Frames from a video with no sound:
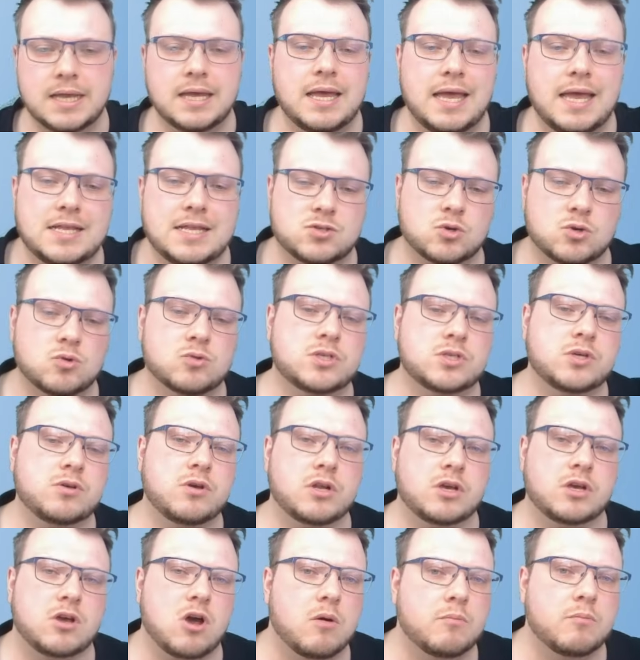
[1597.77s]
It's also going
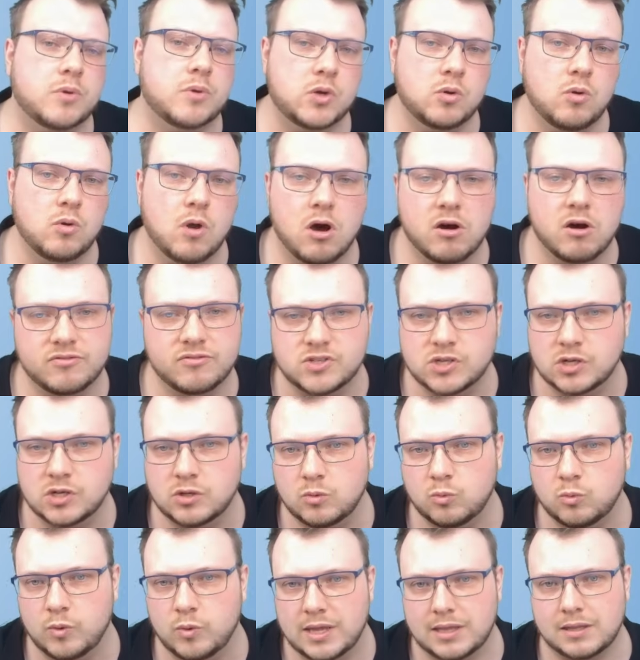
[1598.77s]
to combo
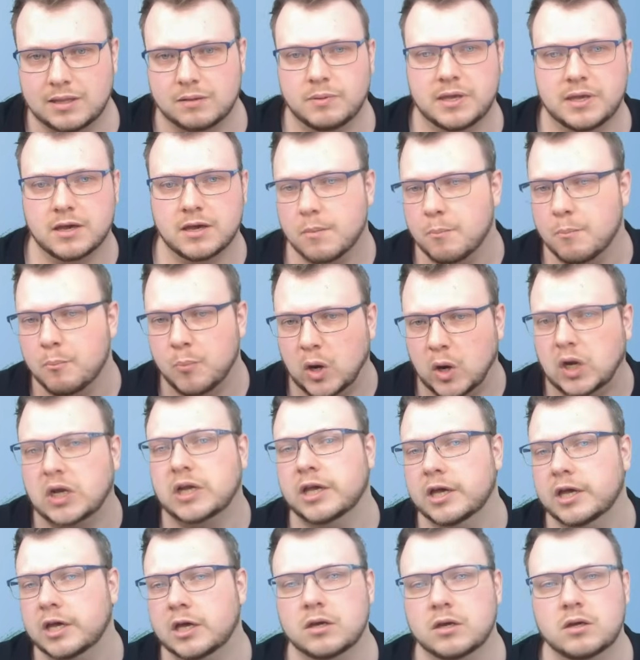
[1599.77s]
often with being a
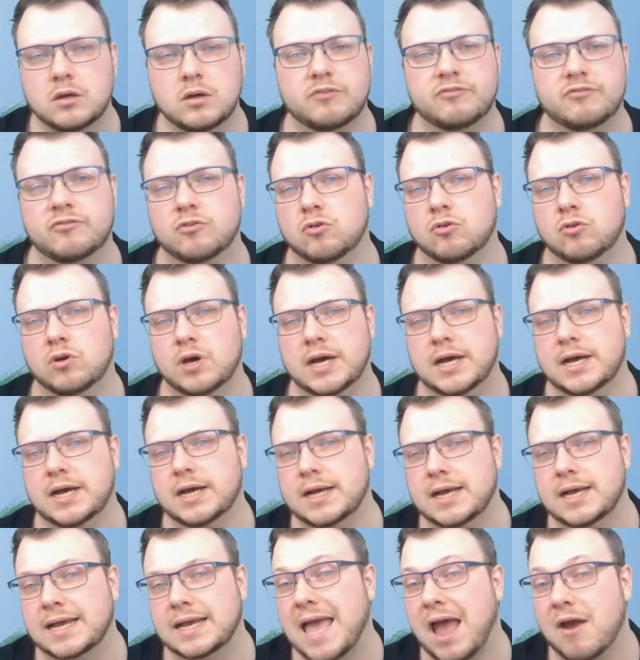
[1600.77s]
bunker for
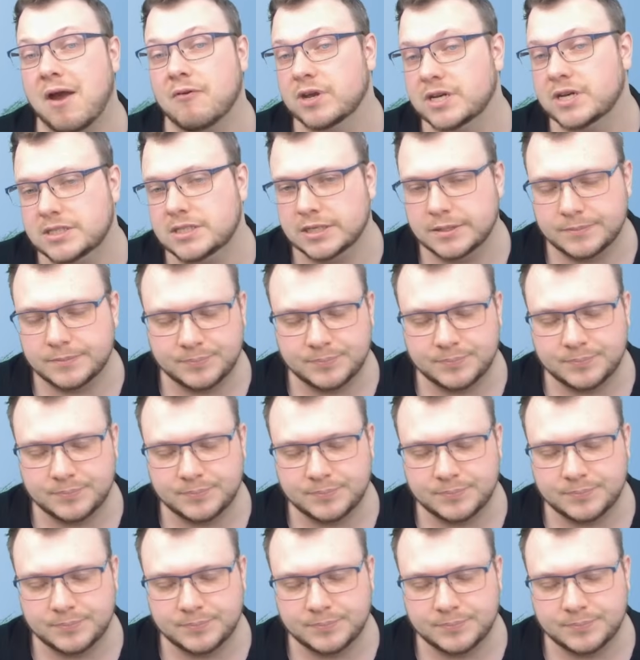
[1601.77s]
a character.